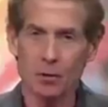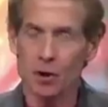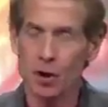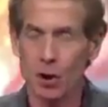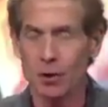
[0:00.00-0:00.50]

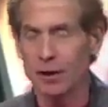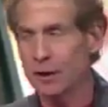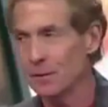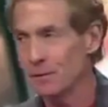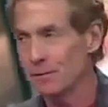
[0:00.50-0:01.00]
to
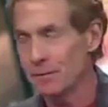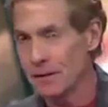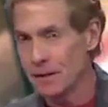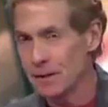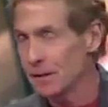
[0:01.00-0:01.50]
Charlie
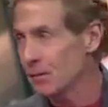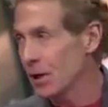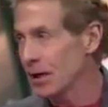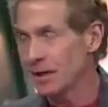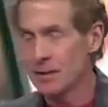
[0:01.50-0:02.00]
V,
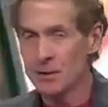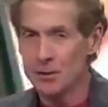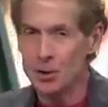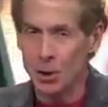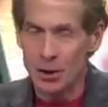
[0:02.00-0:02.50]
right?
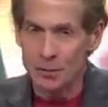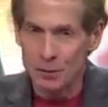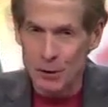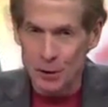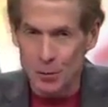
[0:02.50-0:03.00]

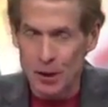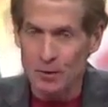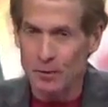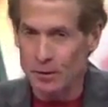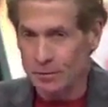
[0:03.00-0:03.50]
Charlie
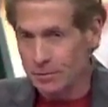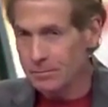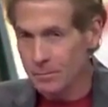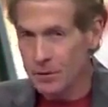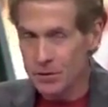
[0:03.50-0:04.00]
Villanueva,
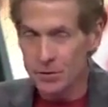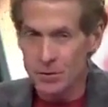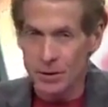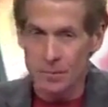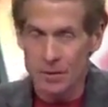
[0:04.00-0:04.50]
Miss
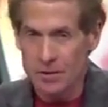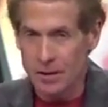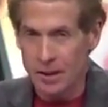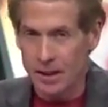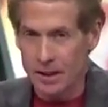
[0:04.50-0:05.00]
UConn,
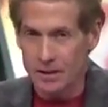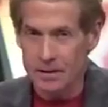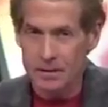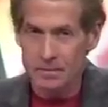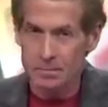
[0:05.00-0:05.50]
Miss
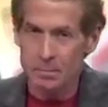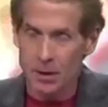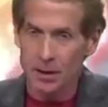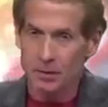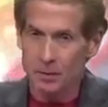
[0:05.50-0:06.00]
Connecticut's
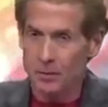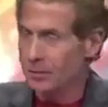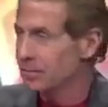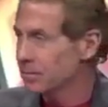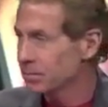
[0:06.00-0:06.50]
buddy
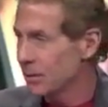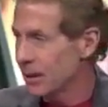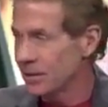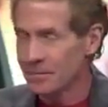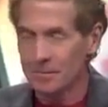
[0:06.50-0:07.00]
from,
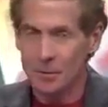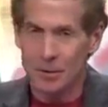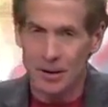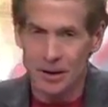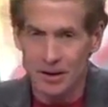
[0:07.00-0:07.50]

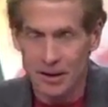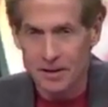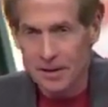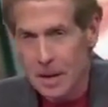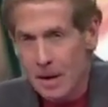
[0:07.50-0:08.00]
UConn
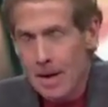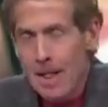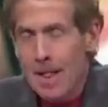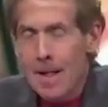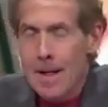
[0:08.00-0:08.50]
days.
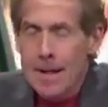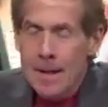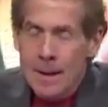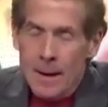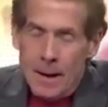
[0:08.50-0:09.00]

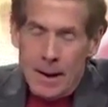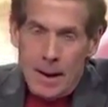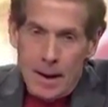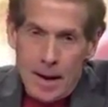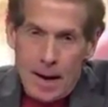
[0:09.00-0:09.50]

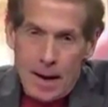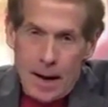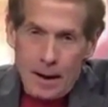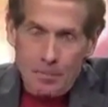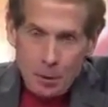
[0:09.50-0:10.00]

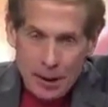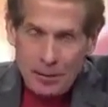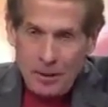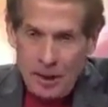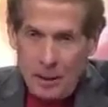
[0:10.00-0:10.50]
I
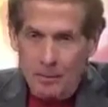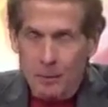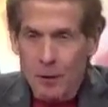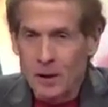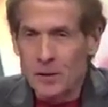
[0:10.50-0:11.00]
blame
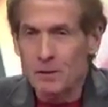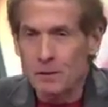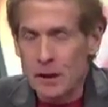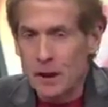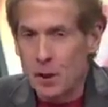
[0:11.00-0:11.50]
him for his
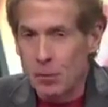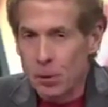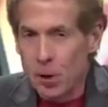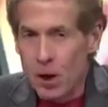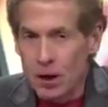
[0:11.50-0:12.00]
video
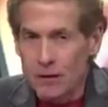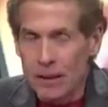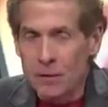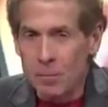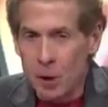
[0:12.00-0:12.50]
blog
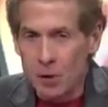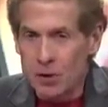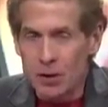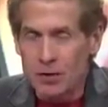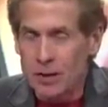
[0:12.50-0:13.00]
that he
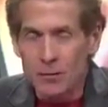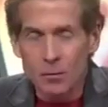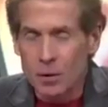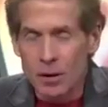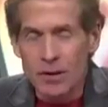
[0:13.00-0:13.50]
posted that
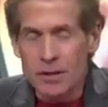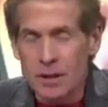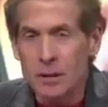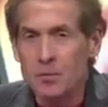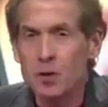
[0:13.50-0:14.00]
really
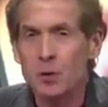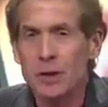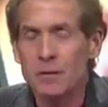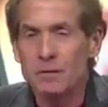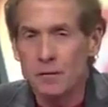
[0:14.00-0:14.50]
seemed
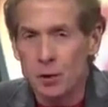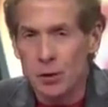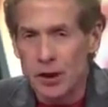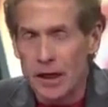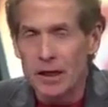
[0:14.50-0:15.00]
to
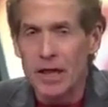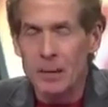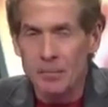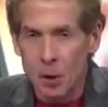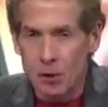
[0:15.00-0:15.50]
infuriate
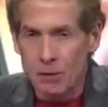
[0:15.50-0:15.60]
and